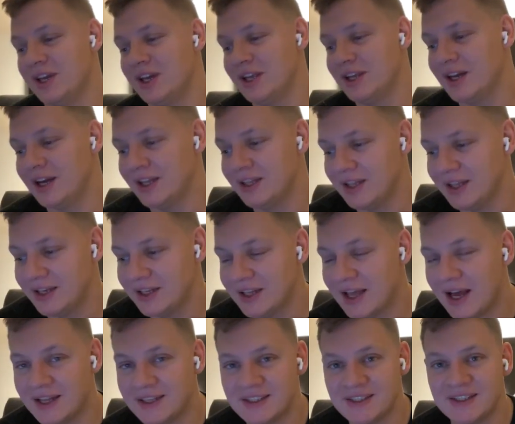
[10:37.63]
and I think
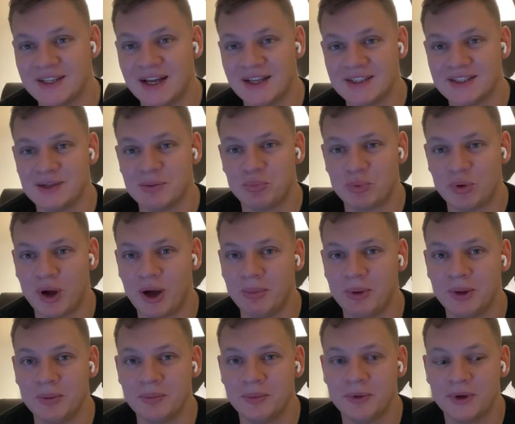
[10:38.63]
that's that's the
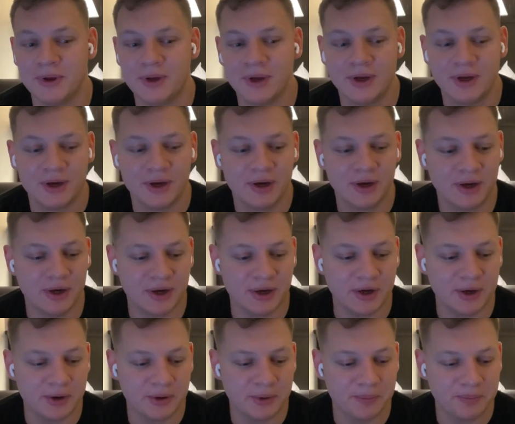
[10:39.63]
problem
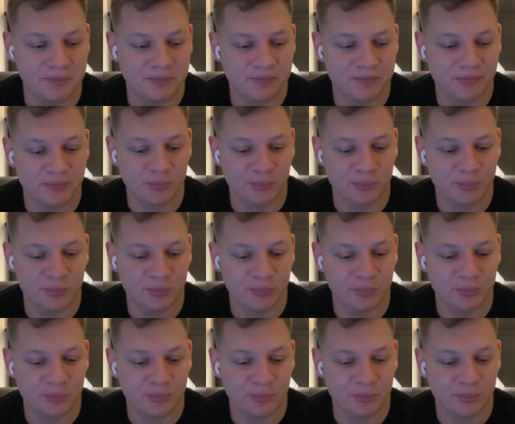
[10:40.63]
um,